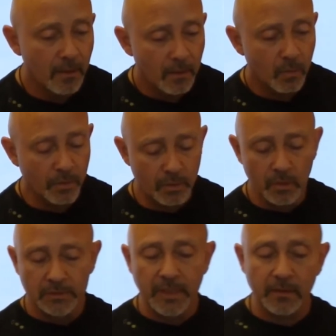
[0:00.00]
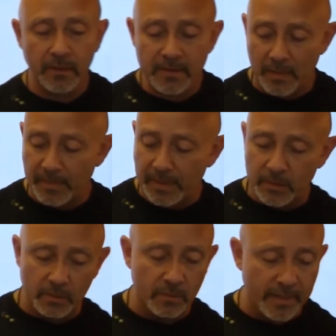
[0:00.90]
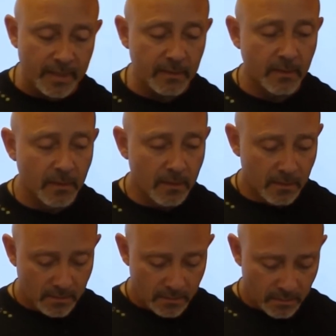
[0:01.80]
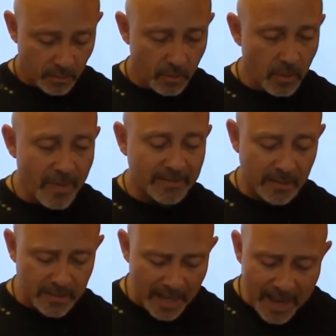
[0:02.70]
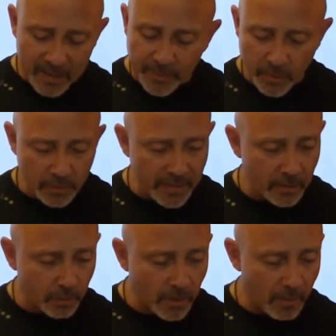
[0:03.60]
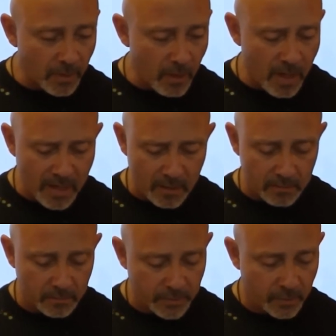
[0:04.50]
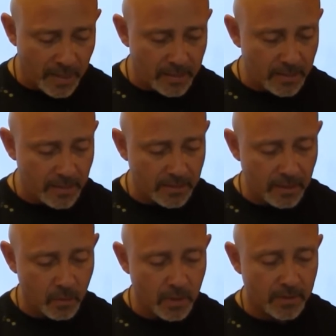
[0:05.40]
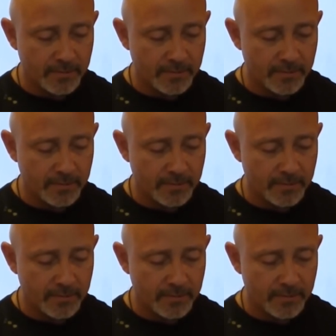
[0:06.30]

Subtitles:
when you go take your examination, okay? So you don't come back and say, last, but you did a do WR and we tried it didn't work.